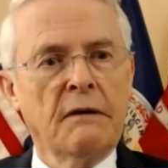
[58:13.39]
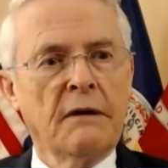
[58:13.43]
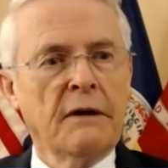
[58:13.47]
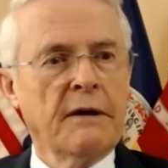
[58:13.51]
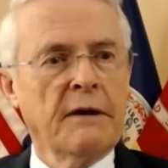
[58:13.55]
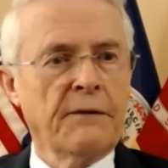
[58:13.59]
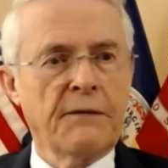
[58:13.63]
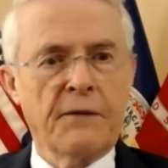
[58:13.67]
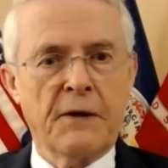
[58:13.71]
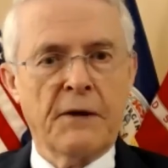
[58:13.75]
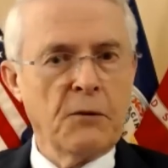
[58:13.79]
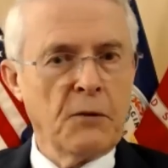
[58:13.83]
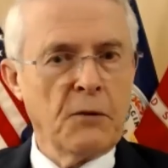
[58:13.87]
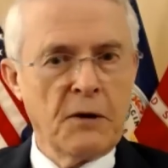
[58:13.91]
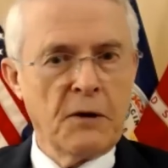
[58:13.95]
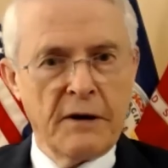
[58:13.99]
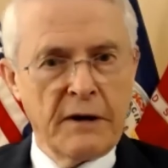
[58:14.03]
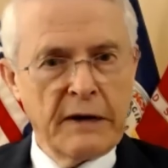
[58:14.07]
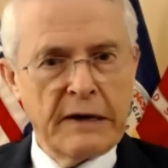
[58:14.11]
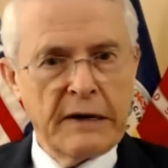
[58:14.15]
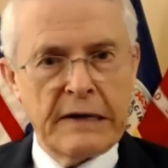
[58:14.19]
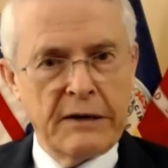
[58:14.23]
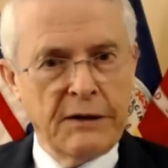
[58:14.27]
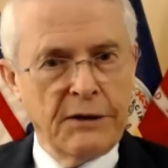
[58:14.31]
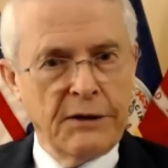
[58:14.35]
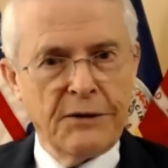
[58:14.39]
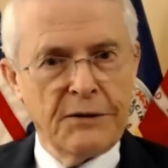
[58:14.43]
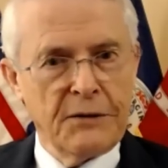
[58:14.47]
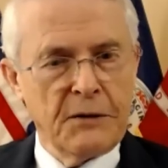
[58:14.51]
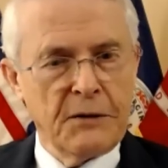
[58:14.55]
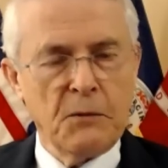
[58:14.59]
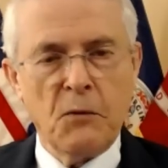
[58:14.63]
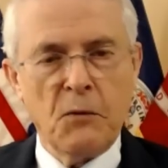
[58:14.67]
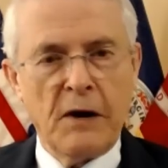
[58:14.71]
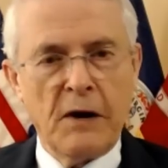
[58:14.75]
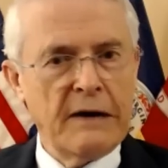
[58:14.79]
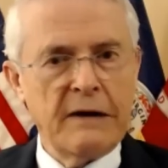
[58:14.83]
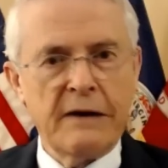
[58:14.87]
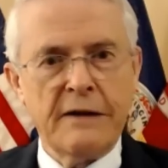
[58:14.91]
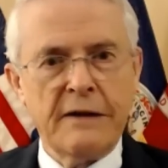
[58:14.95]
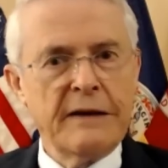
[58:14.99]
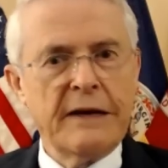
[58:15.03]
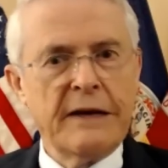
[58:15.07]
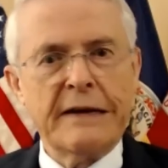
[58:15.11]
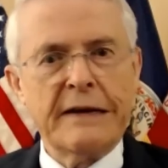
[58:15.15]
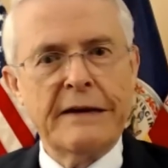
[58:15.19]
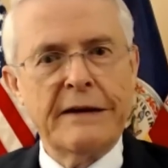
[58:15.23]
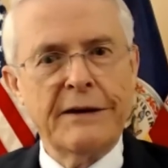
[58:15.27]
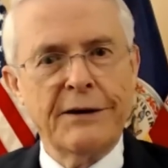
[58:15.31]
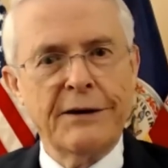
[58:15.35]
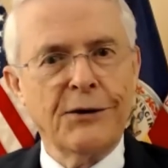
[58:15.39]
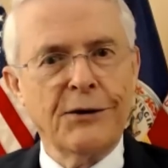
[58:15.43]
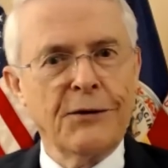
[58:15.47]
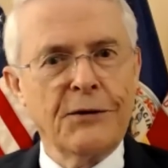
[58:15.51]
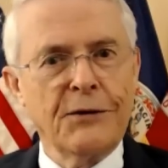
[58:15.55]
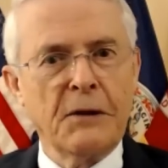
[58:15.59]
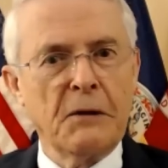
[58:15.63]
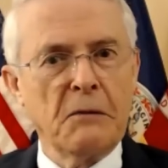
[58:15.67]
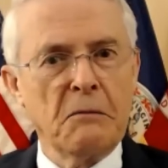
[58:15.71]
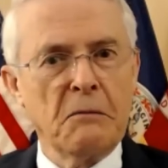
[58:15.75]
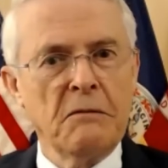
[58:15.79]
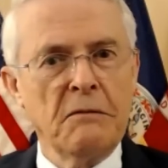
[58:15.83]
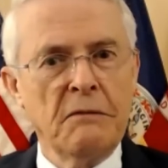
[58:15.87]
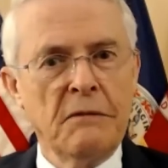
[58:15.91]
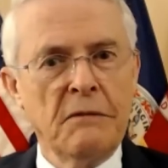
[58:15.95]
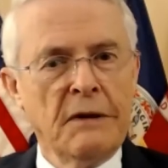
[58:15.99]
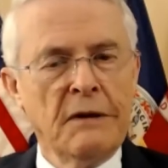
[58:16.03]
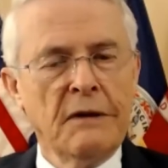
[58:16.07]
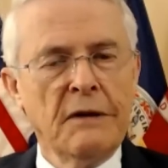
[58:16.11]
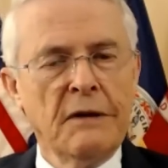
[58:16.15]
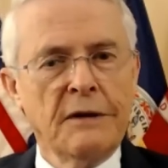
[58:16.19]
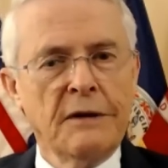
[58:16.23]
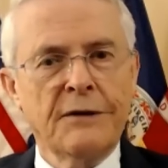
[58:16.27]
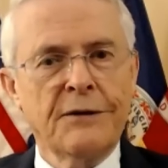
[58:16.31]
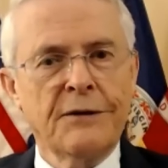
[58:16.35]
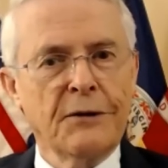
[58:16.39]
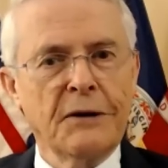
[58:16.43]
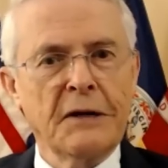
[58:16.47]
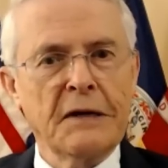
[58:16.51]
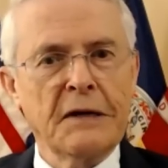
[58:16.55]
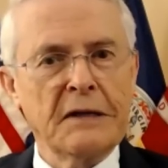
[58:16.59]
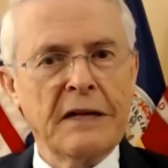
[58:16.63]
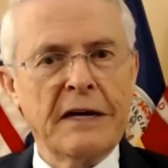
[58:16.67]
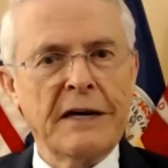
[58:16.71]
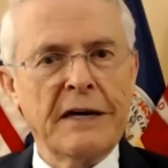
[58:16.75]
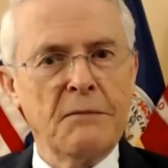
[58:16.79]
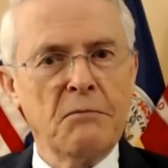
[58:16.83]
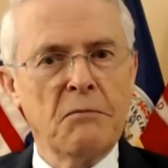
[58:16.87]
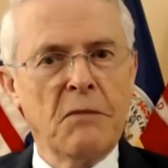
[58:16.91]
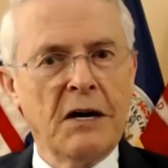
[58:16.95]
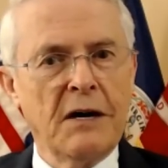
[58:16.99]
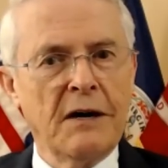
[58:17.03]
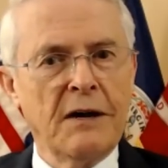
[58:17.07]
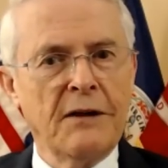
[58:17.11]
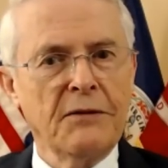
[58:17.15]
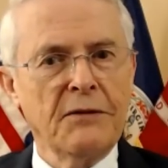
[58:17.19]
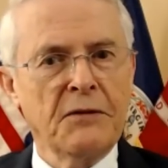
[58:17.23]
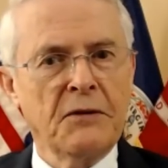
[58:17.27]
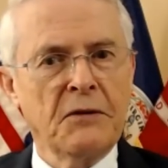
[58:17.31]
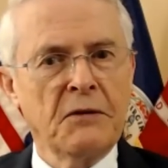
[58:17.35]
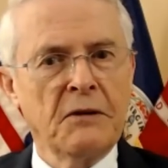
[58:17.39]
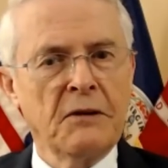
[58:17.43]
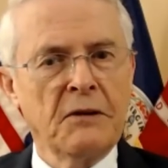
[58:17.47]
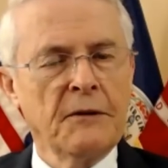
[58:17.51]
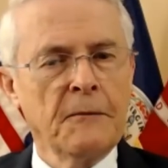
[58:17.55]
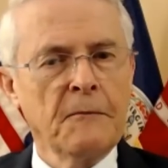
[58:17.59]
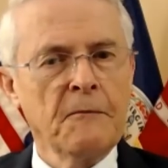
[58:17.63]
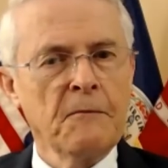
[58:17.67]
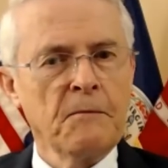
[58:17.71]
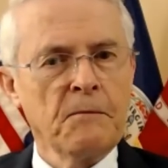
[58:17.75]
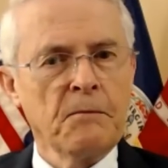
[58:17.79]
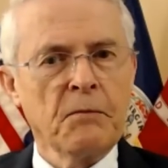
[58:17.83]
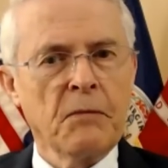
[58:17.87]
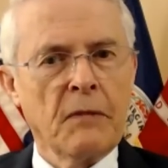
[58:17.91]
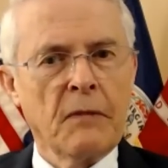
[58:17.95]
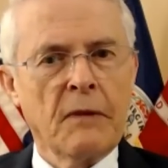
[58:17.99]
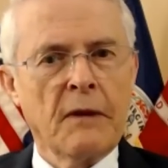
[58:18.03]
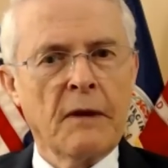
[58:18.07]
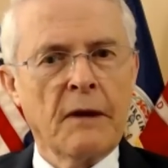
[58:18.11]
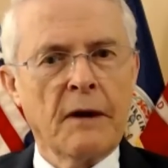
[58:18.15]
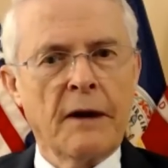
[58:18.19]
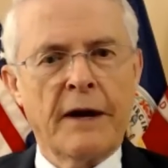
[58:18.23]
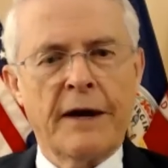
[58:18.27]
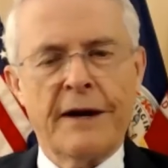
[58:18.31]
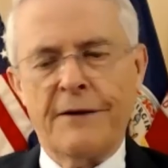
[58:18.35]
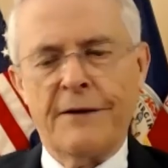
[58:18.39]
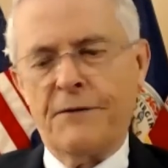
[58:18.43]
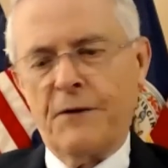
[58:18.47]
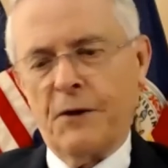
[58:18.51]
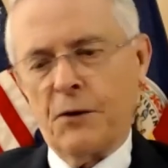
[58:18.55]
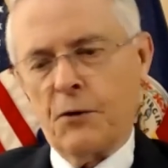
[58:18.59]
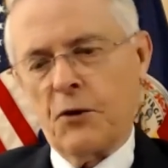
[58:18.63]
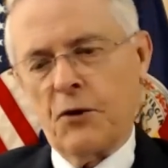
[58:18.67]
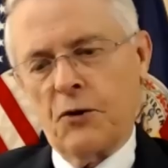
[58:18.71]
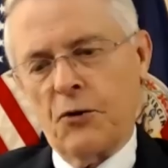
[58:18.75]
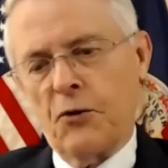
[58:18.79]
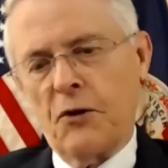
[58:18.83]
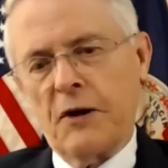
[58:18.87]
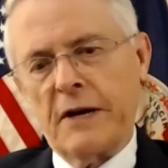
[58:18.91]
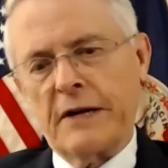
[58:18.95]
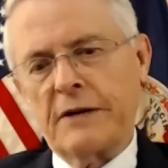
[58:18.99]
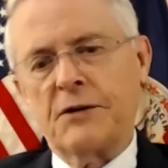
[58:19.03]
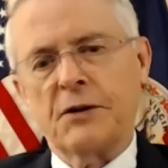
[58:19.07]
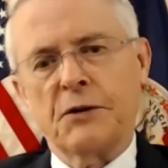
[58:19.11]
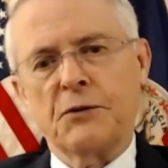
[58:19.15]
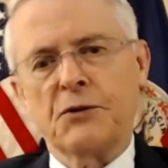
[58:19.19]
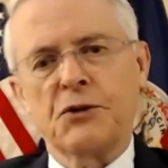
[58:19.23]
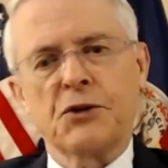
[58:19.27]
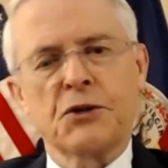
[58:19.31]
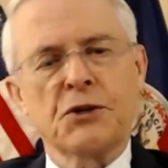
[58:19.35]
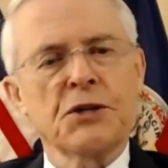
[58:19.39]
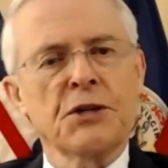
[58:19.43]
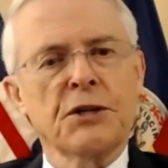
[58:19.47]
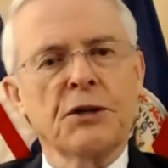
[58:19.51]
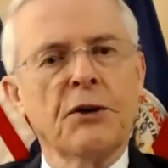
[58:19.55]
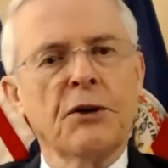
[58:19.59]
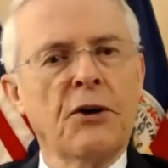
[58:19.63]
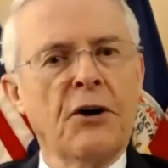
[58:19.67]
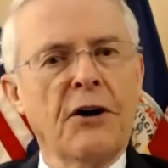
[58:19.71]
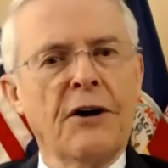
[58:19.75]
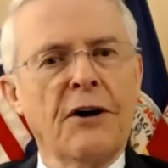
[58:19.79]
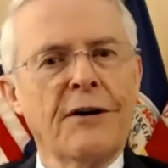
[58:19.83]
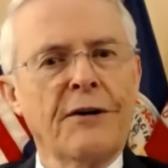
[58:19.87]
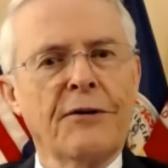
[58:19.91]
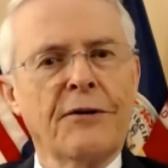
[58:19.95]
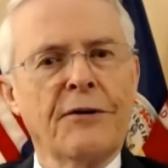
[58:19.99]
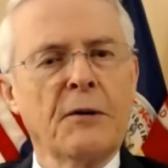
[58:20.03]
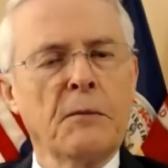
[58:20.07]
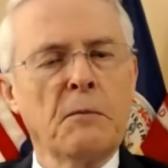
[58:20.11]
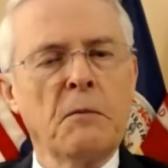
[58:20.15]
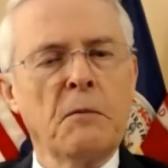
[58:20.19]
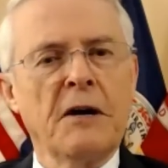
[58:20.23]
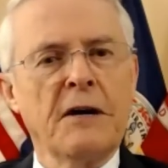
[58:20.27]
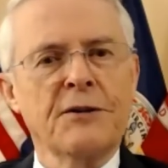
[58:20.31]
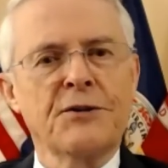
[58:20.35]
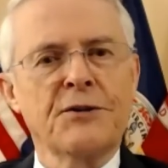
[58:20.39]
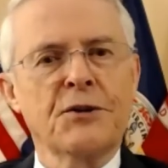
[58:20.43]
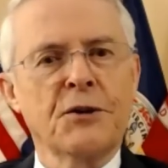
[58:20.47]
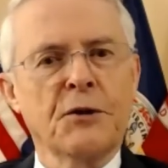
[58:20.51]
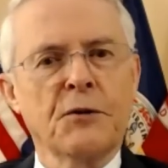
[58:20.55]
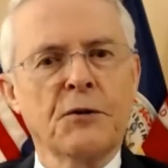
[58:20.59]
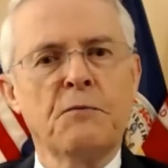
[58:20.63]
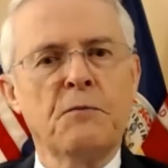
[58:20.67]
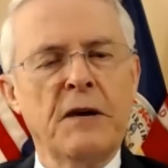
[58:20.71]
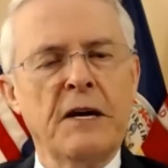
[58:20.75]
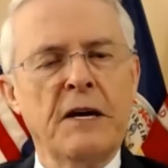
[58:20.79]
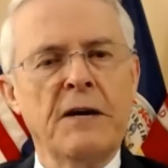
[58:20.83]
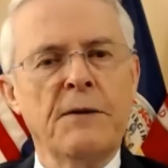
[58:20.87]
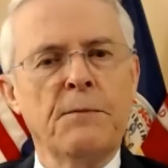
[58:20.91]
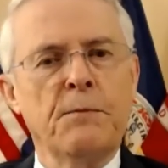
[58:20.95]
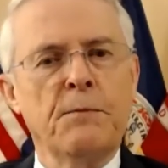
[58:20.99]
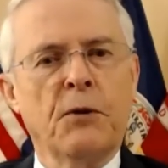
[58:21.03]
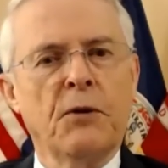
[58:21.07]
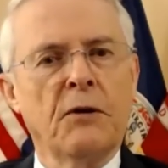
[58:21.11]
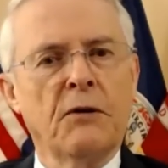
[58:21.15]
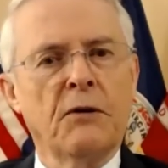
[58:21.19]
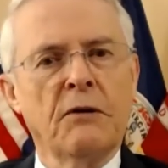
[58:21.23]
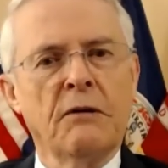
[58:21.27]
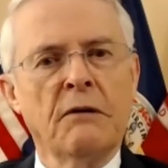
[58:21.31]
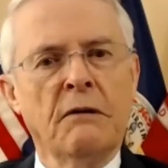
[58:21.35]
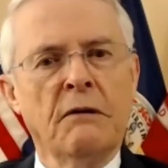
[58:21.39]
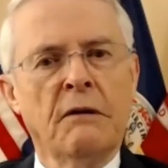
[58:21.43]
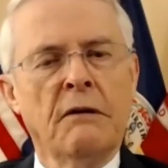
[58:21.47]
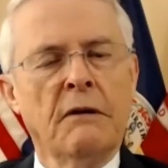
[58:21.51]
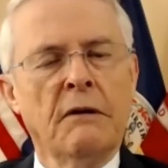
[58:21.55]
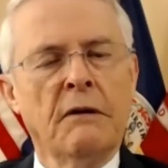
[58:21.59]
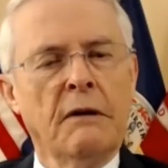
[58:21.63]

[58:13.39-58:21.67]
If they were going to kill them, why didn't they kill them during that month? And if you were going to slaughter a bunch of people,